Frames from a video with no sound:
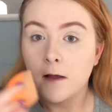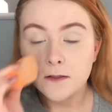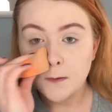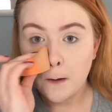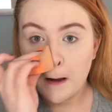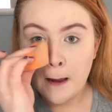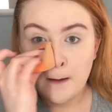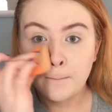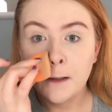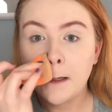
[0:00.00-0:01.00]
so I
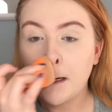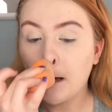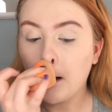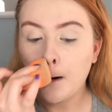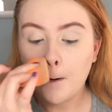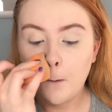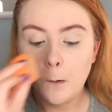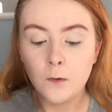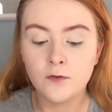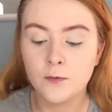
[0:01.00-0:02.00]
am gonna go
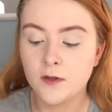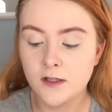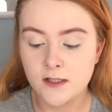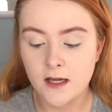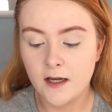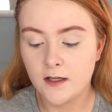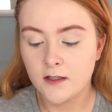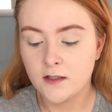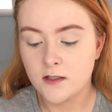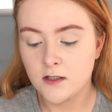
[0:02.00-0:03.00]
over with a
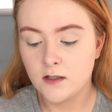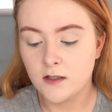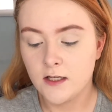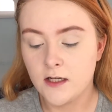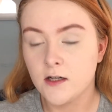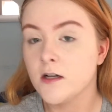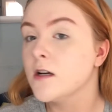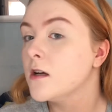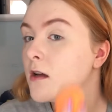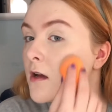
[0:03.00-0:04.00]
second layer.
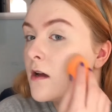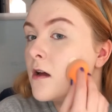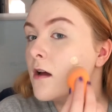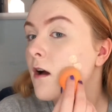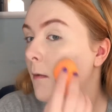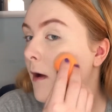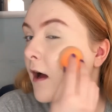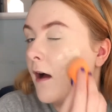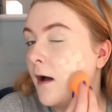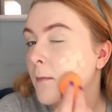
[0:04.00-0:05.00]

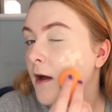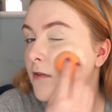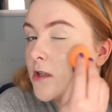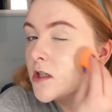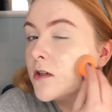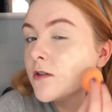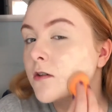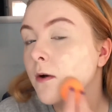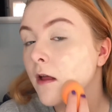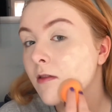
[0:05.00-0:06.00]
I'm having to use
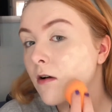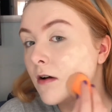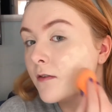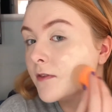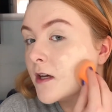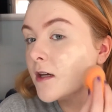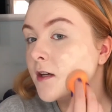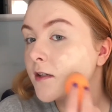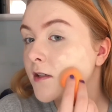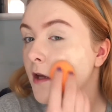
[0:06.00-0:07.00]
quite a lot of
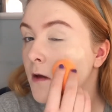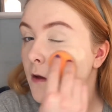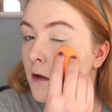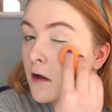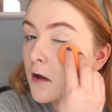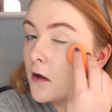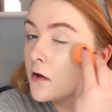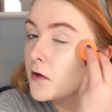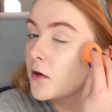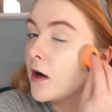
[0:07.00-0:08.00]
this
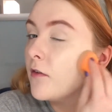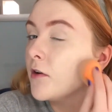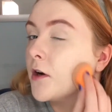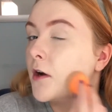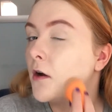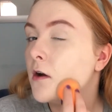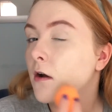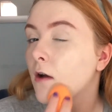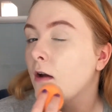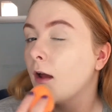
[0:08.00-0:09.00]
to cover,
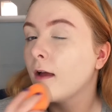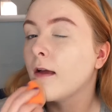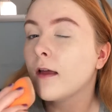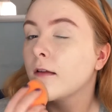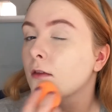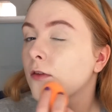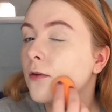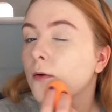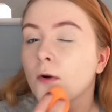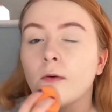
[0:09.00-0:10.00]

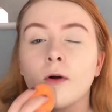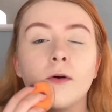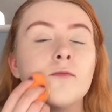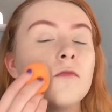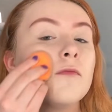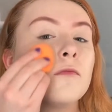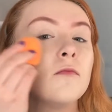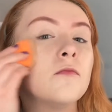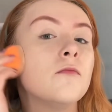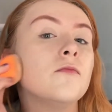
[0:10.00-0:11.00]
so
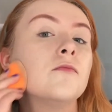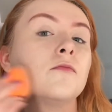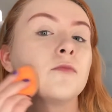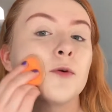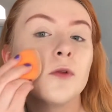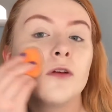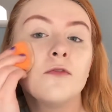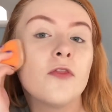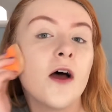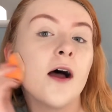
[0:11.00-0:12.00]
don't
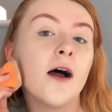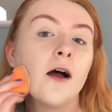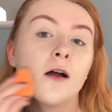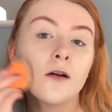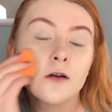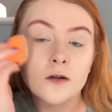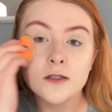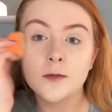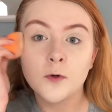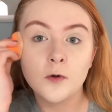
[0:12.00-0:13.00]
love that because
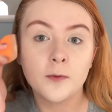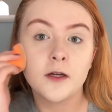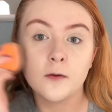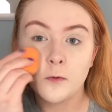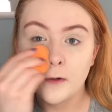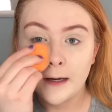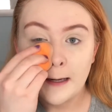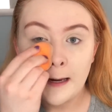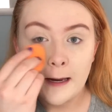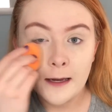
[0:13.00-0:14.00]
I'm hoping it won't get
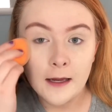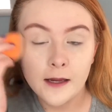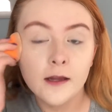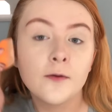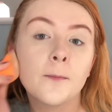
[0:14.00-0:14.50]
cakey.